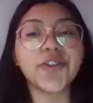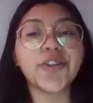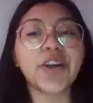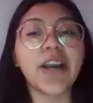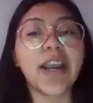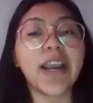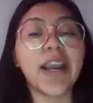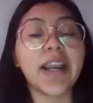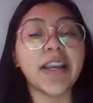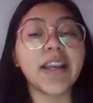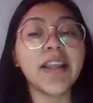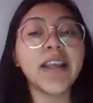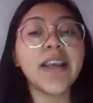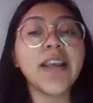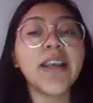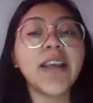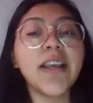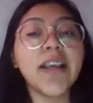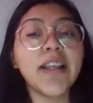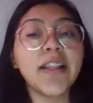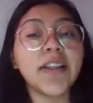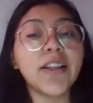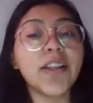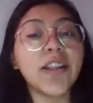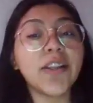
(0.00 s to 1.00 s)
you tried
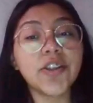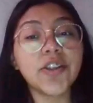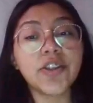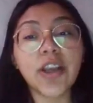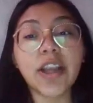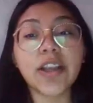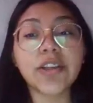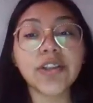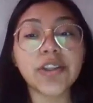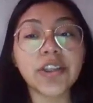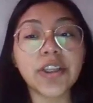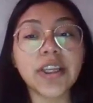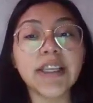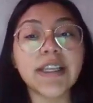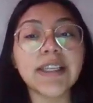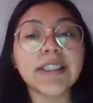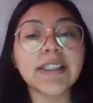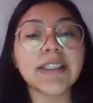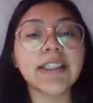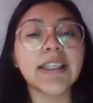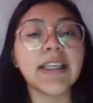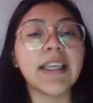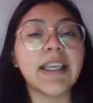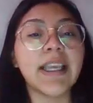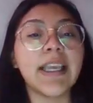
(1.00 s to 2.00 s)
the strategies,
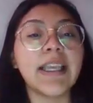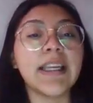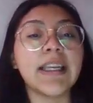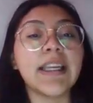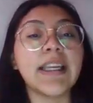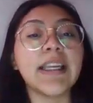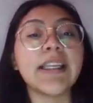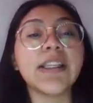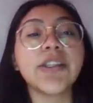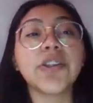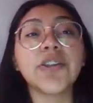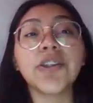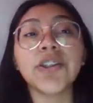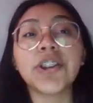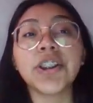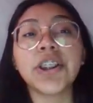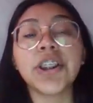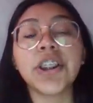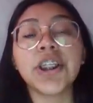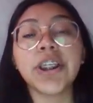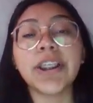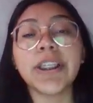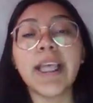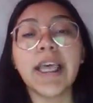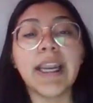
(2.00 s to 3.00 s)
and it is good to
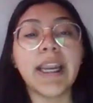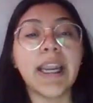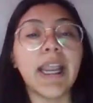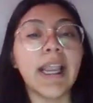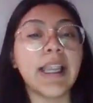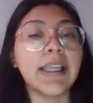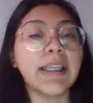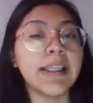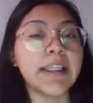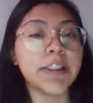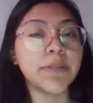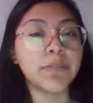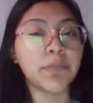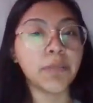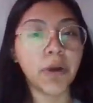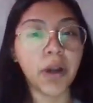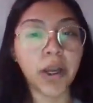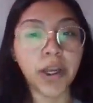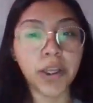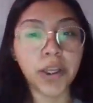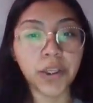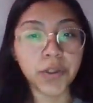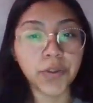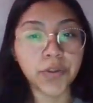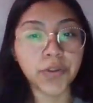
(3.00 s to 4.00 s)
hear that it at least
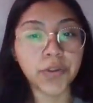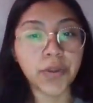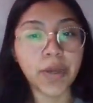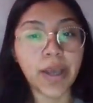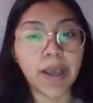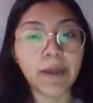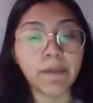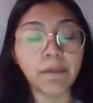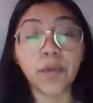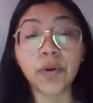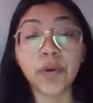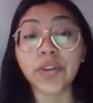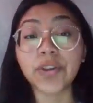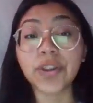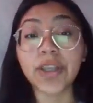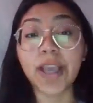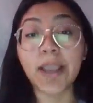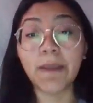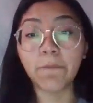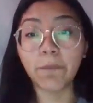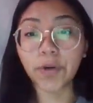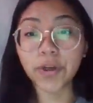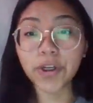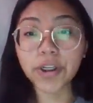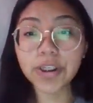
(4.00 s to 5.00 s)
brought you to have more
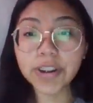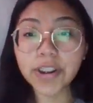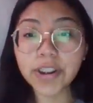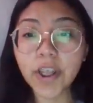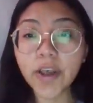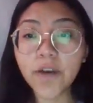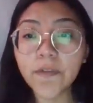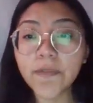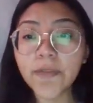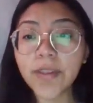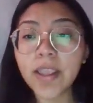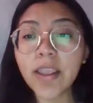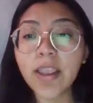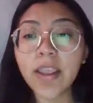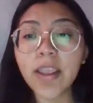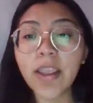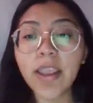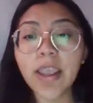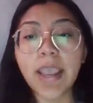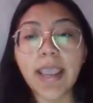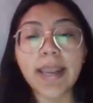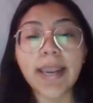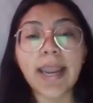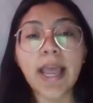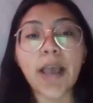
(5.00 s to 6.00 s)
time for yourself.
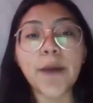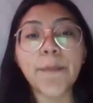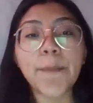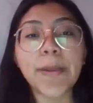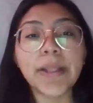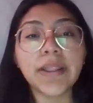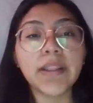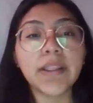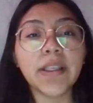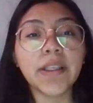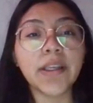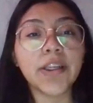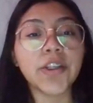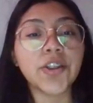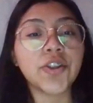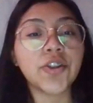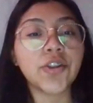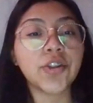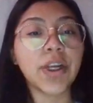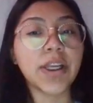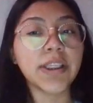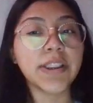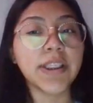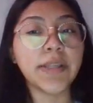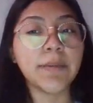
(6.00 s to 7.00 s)
And how about the
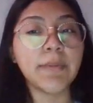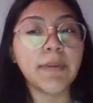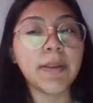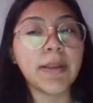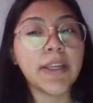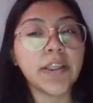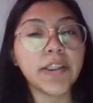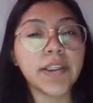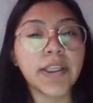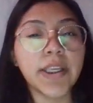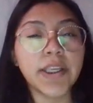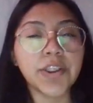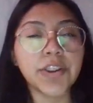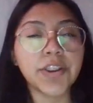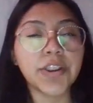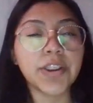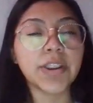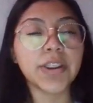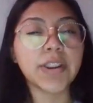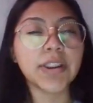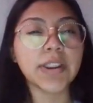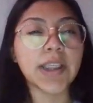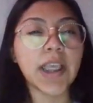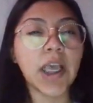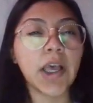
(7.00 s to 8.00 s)
distressing
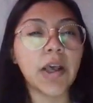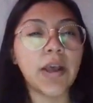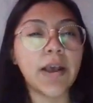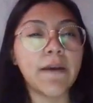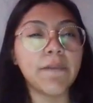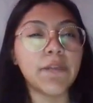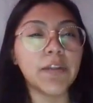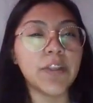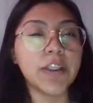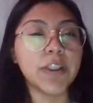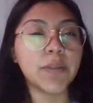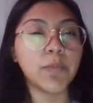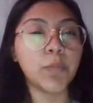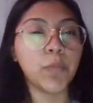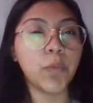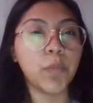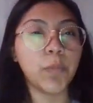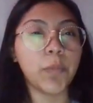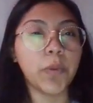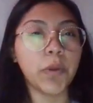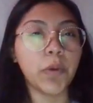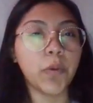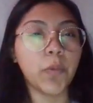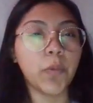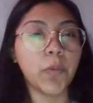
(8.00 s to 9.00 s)
meditations? How have this
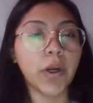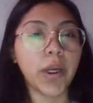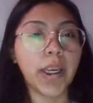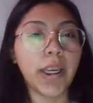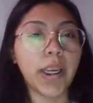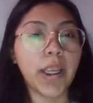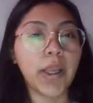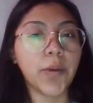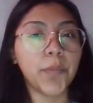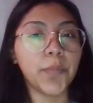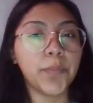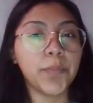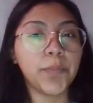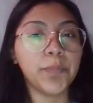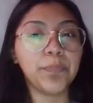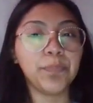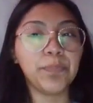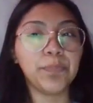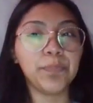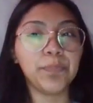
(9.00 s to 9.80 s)
both been working out?